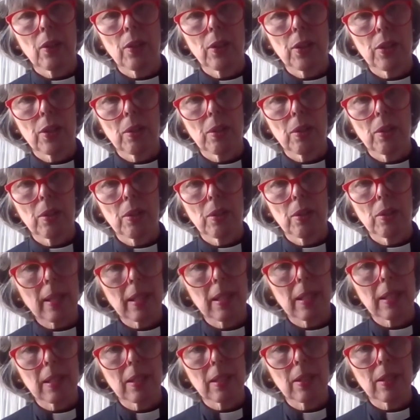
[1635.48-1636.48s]
Christian
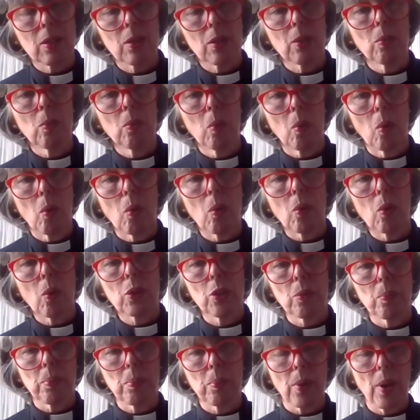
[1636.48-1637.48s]
practice, to walk,
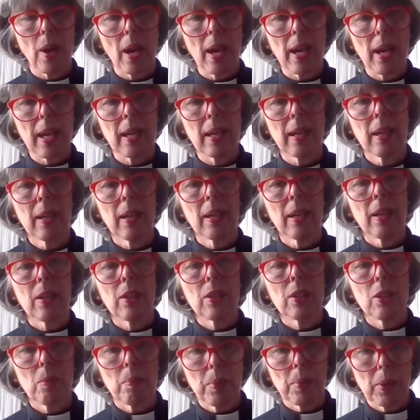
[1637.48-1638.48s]
to pray,
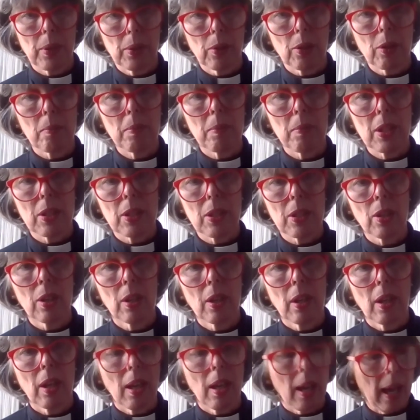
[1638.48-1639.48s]
to pilgrimage,
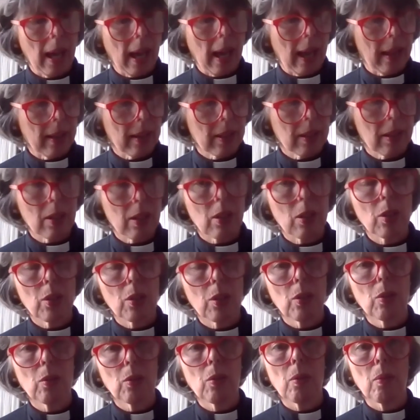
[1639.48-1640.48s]
and
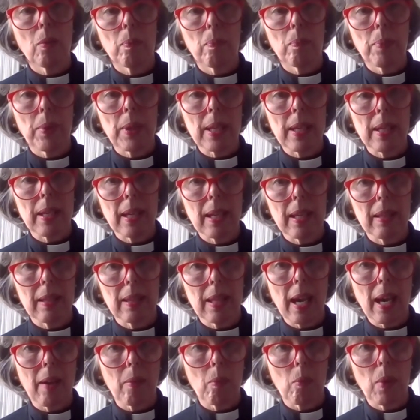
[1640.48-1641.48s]
to be in
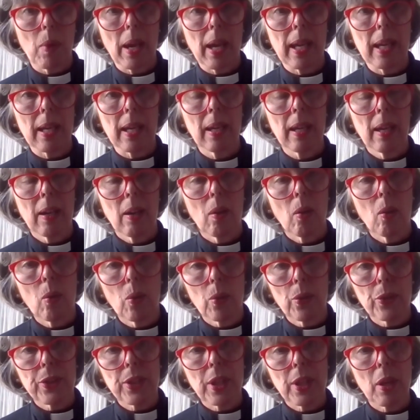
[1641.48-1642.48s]
that way
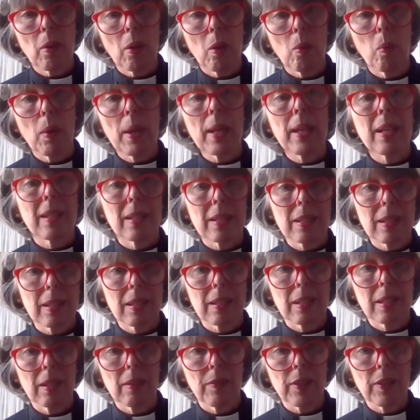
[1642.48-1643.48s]
also a witness,
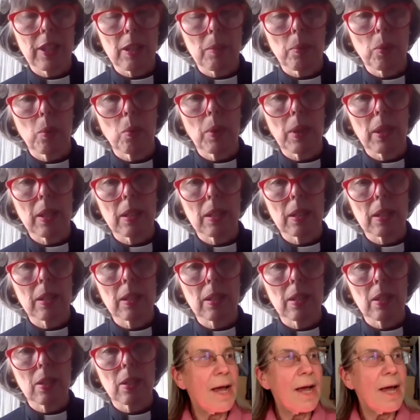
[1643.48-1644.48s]
a visible witness.
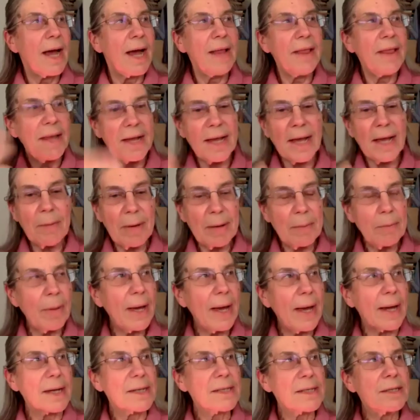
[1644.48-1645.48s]
And then coming
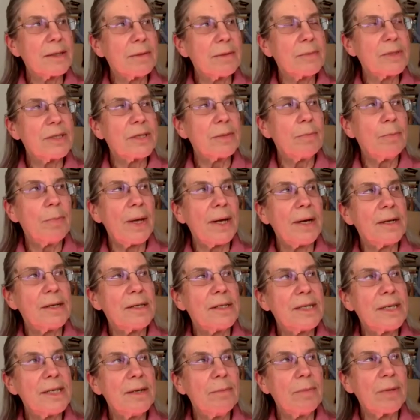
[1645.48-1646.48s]
back to Ben and
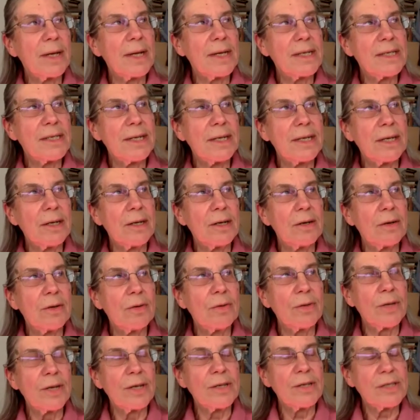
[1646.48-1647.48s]
Tim getting
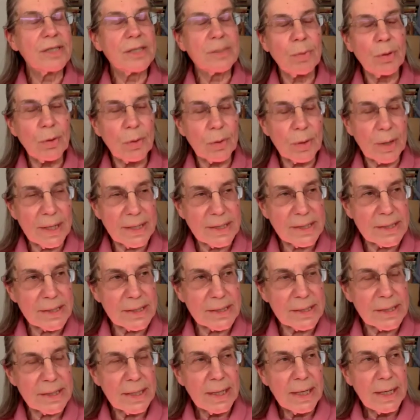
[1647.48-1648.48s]
all those support
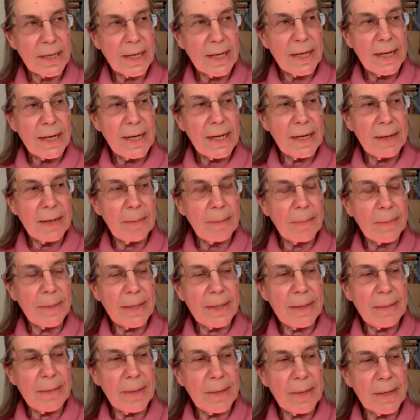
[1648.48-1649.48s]
letters,
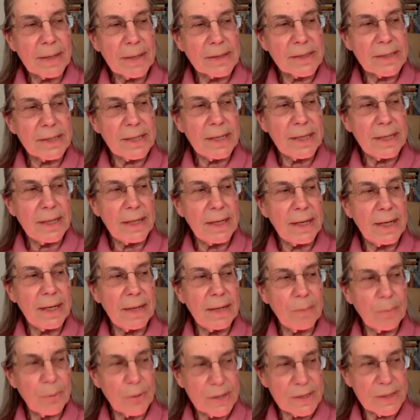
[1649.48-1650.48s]
emails
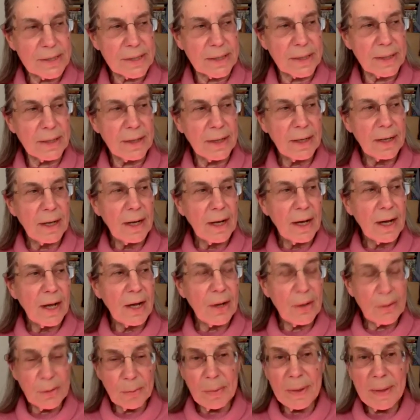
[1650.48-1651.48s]
in prison, a
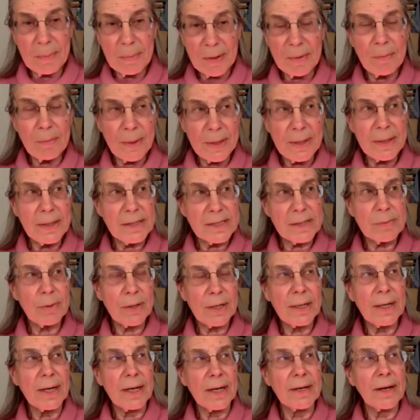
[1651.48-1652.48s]
lot of people have been
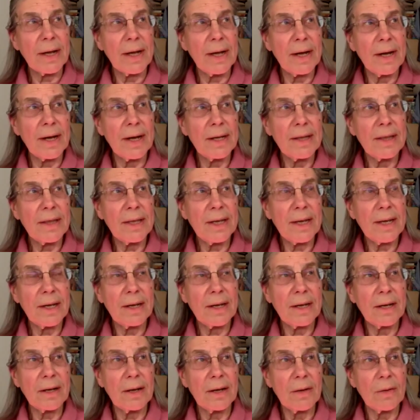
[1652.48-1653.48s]
inspired. And I
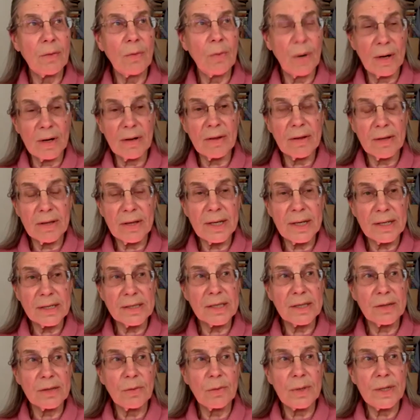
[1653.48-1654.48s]
think one of the
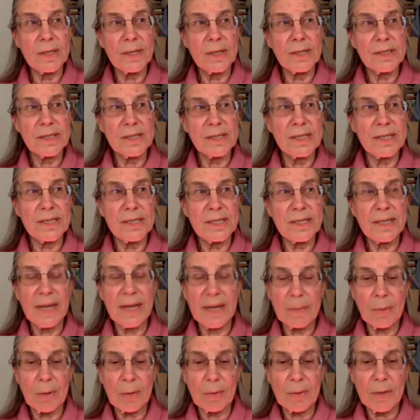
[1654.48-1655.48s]
things that we as
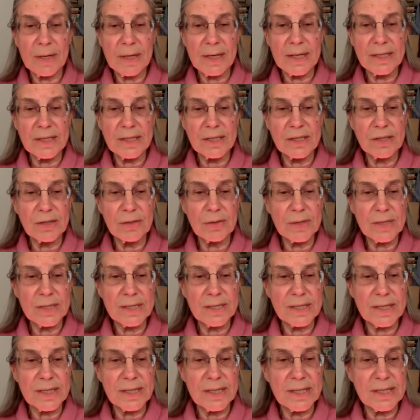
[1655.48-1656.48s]
CCA probably need to do is
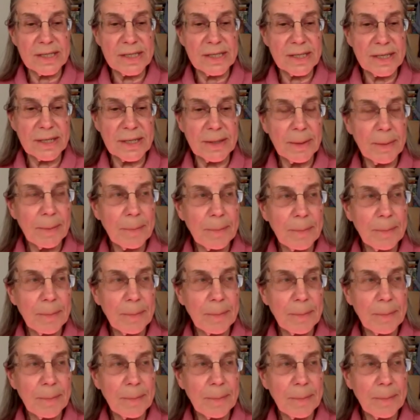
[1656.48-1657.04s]
to